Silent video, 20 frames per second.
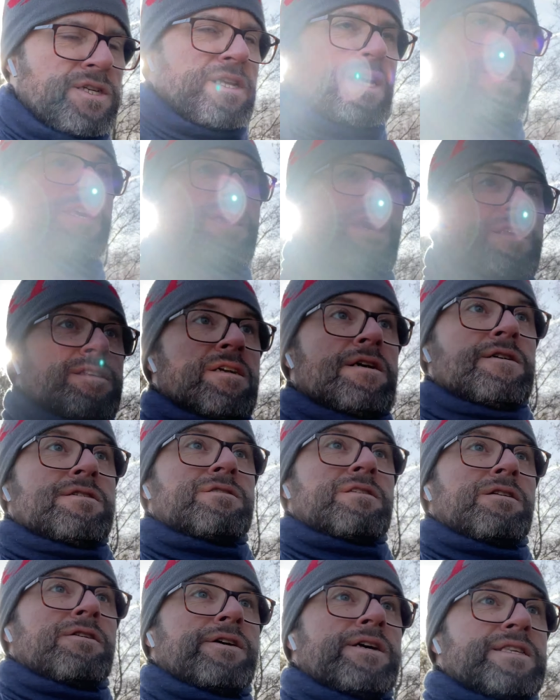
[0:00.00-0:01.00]
he gets asked
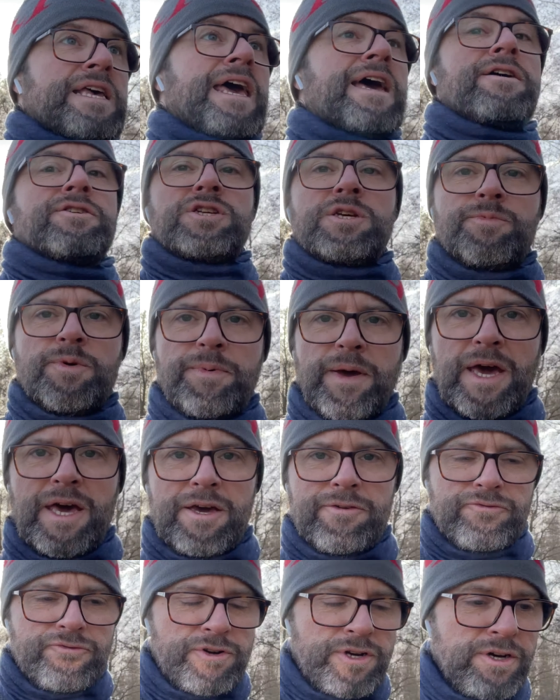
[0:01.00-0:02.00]
a lot is, how do you prepare
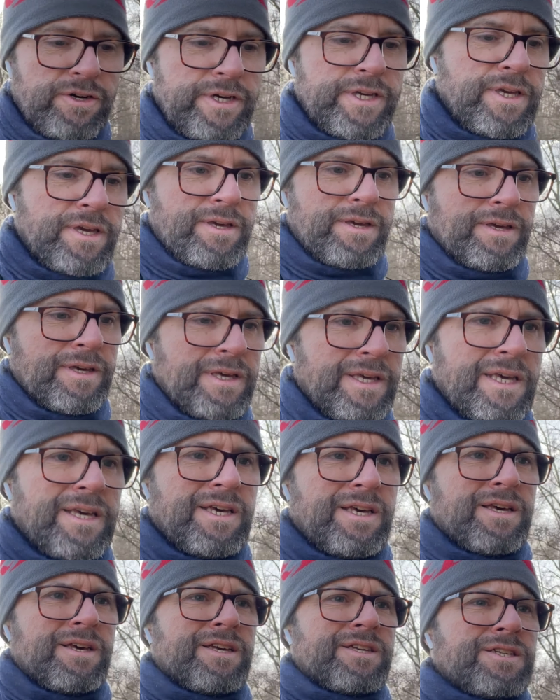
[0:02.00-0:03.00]
for a hike?
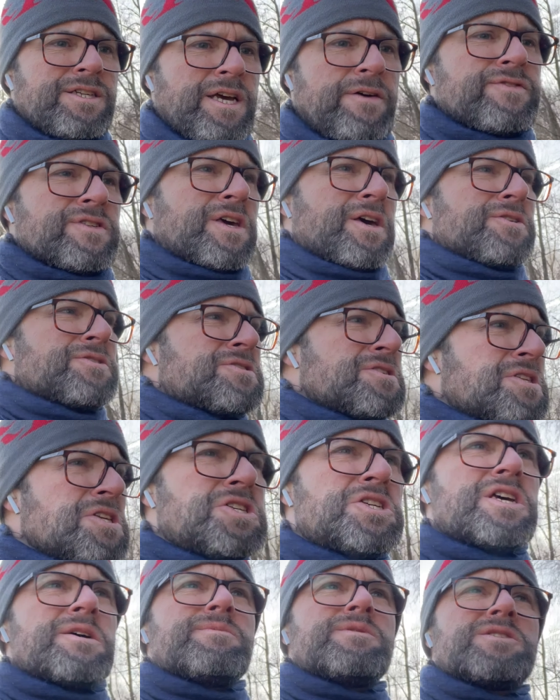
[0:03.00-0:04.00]
Do you have to go to the
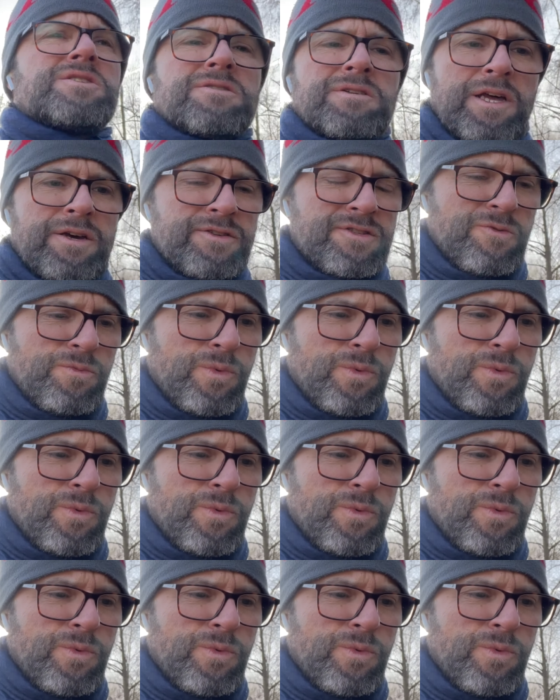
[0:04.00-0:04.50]
gym and do loads of